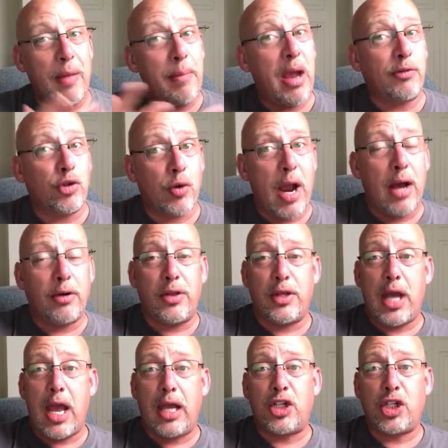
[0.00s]
They may have drowned in
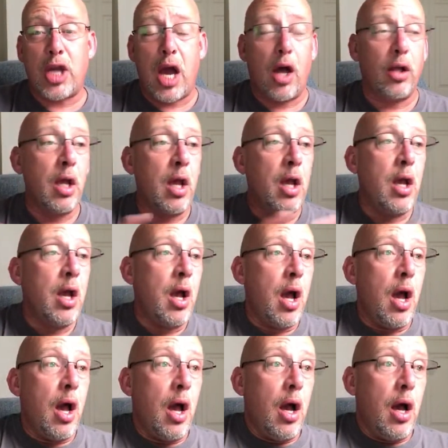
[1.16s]
the eggshell.
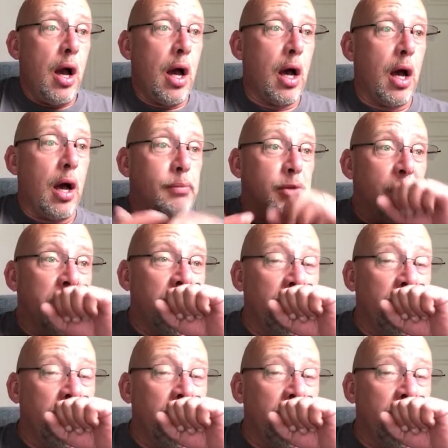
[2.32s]
Um,